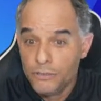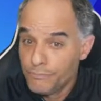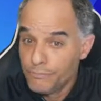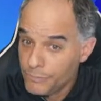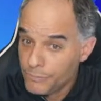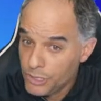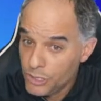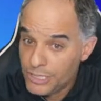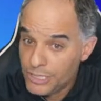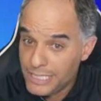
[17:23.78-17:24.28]

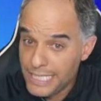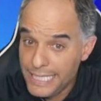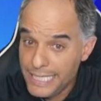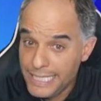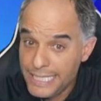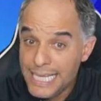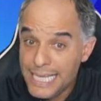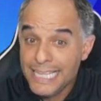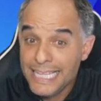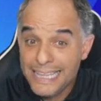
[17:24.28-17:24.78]
You see,
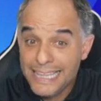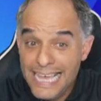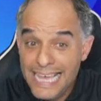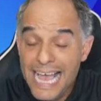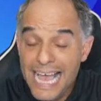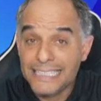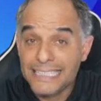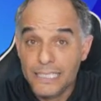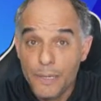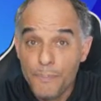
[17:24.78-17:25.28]

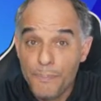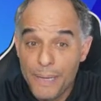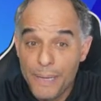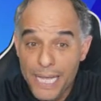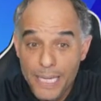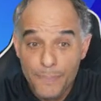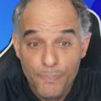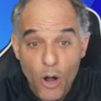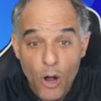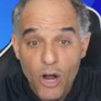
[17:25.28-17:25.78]
that's a
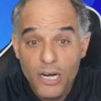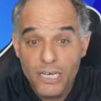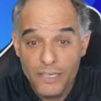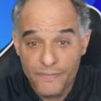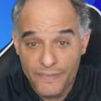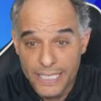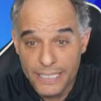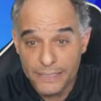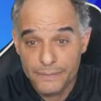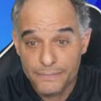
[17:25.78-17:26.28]
big part of
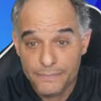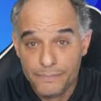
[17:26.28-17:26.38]
it.